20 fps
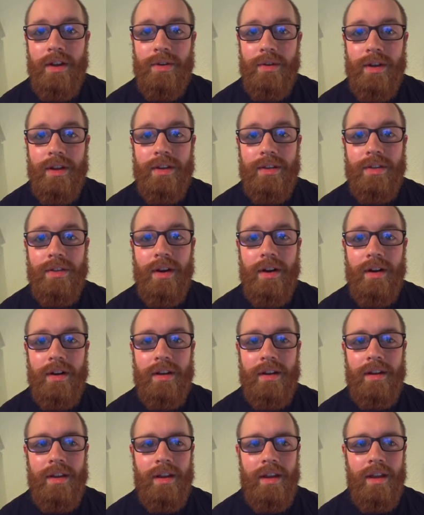only
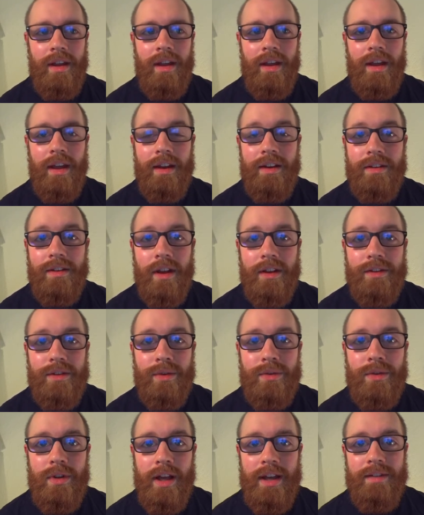cathartic, it is also
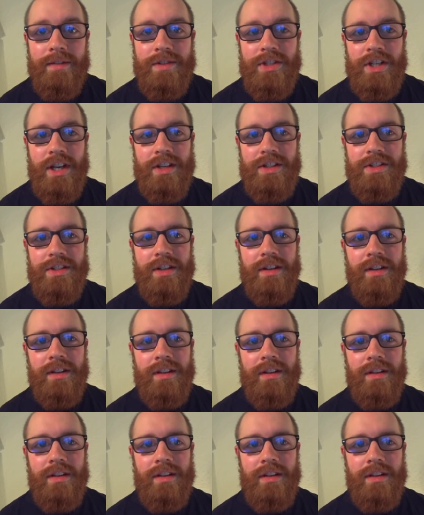life-changing.